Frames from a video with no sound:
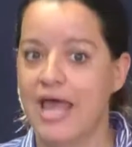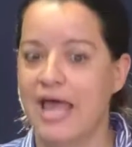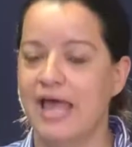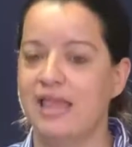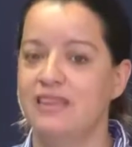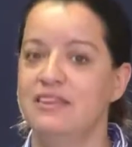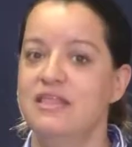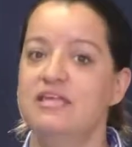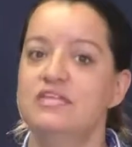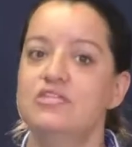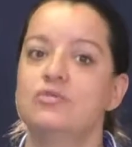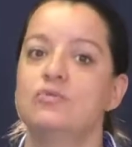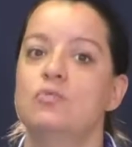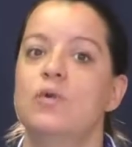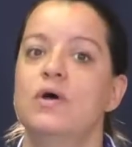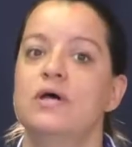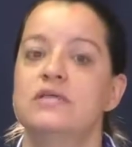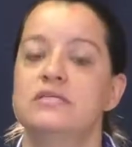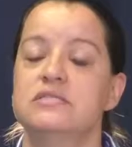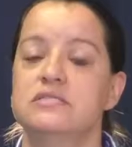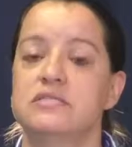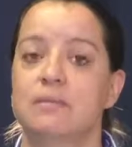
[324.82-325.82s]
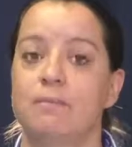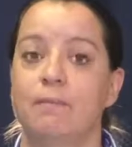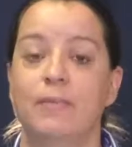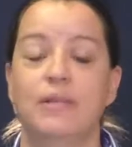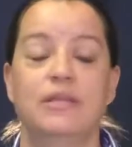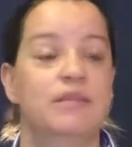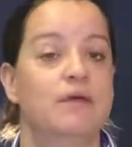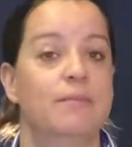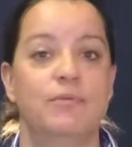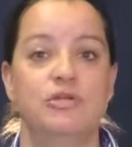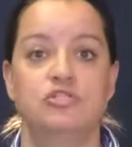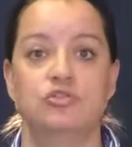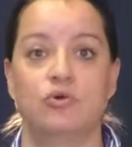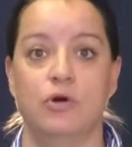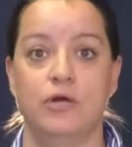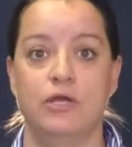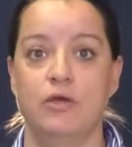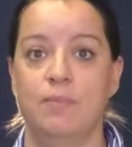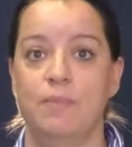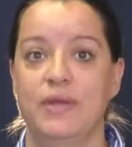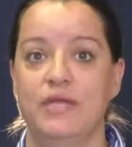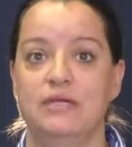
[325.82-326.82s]
And this was the
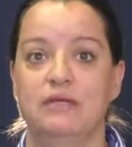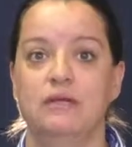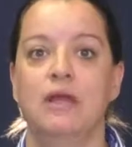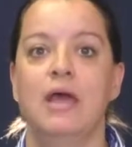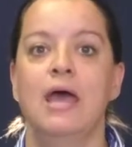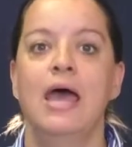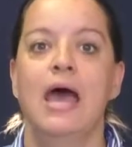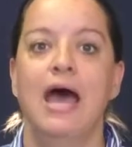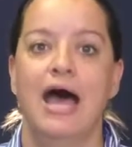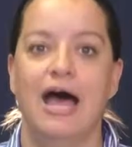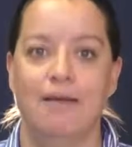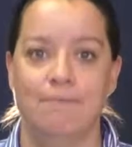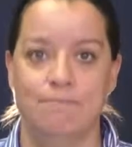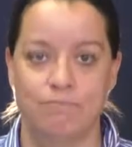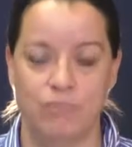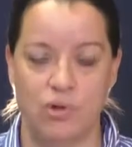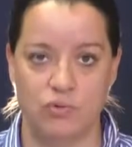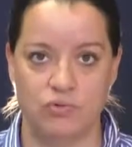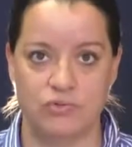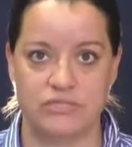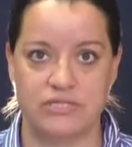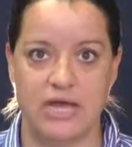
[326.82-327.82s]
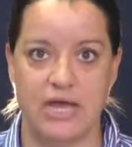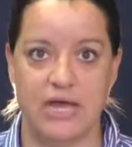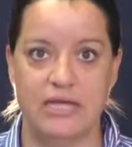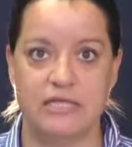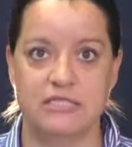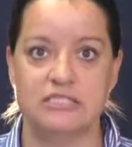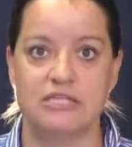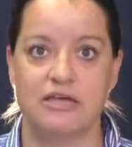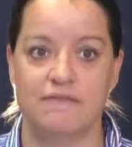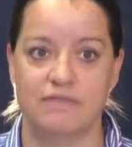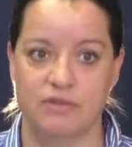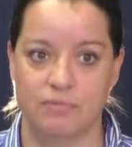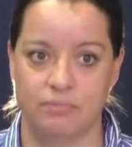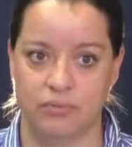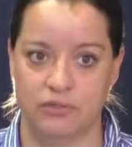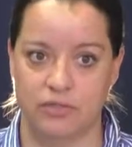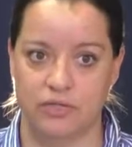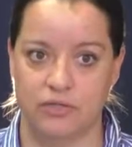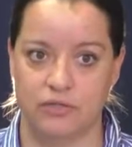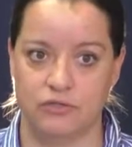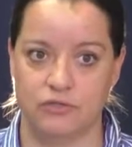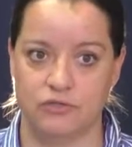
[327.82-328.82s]
majority opinion on both sides of the
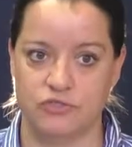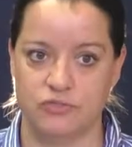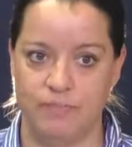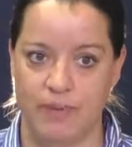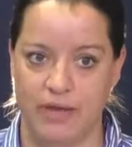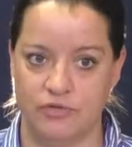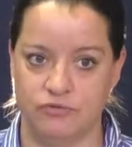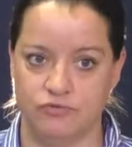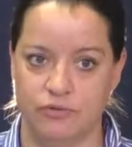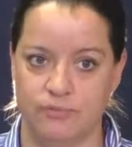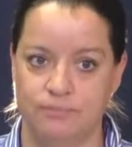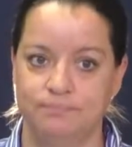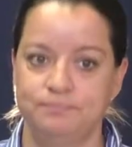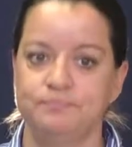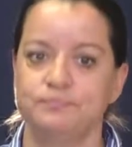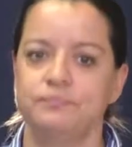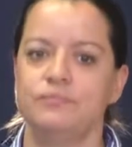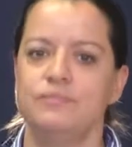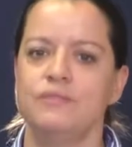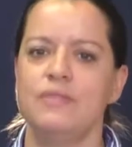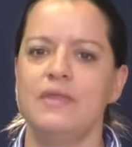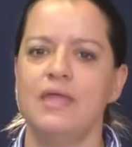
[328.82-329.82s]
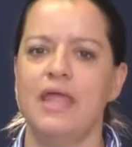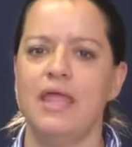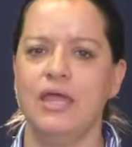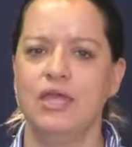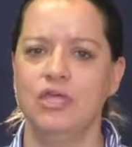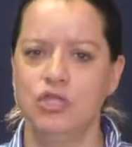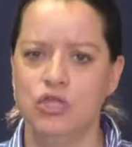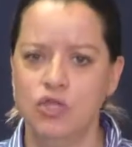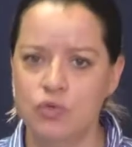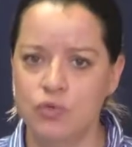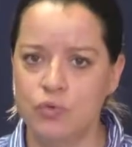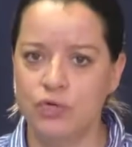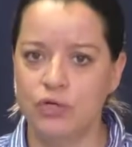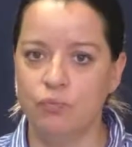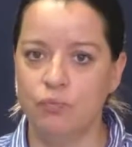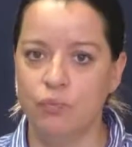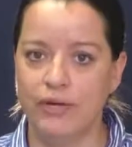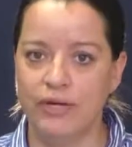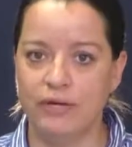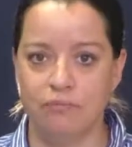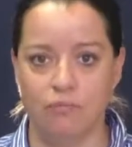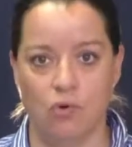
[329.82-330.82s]
political spectrum. You can
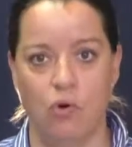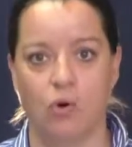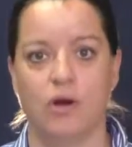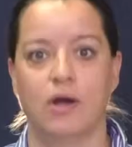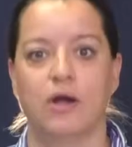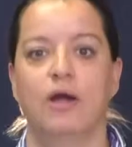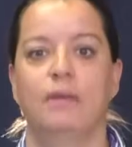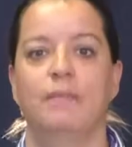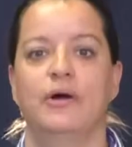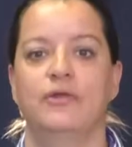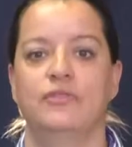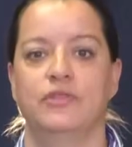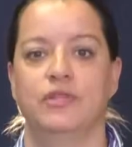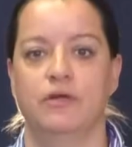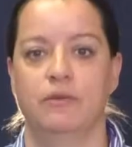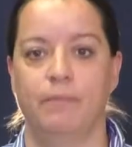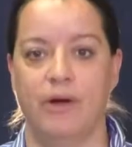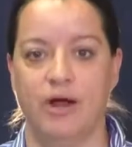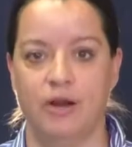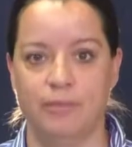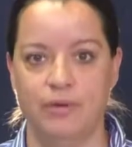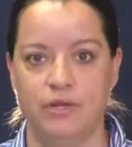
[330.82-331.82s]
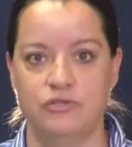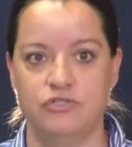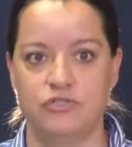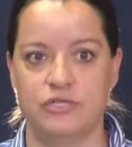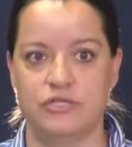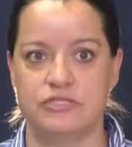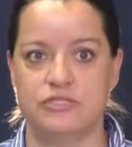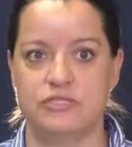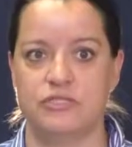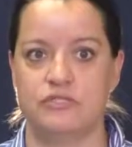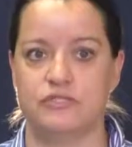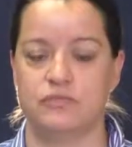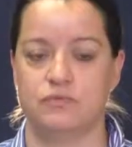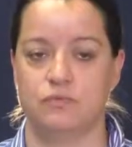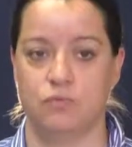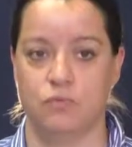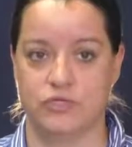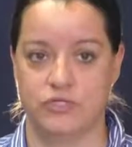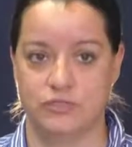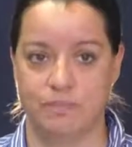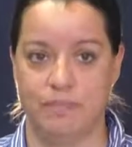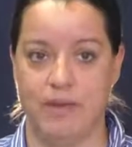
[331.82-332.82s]
read more about the Department of Justice
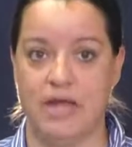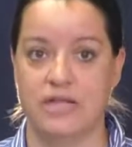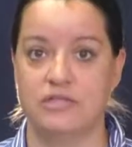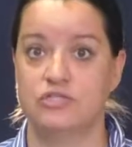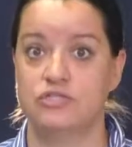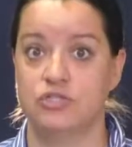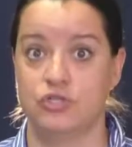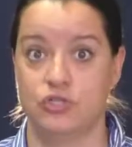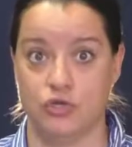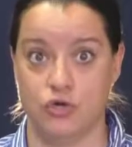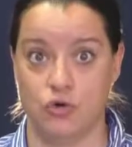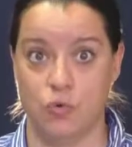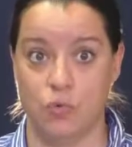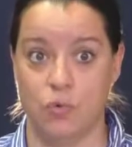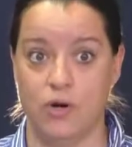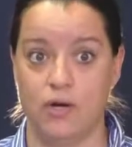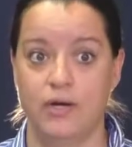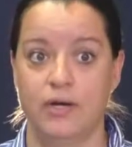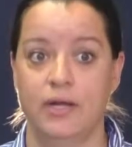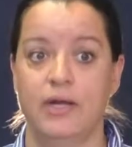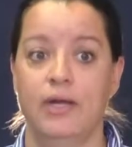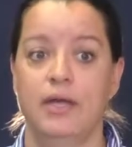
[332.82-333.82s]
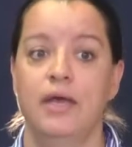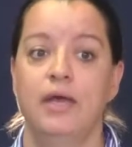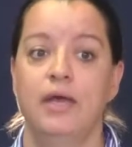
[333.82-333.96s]
response to the court,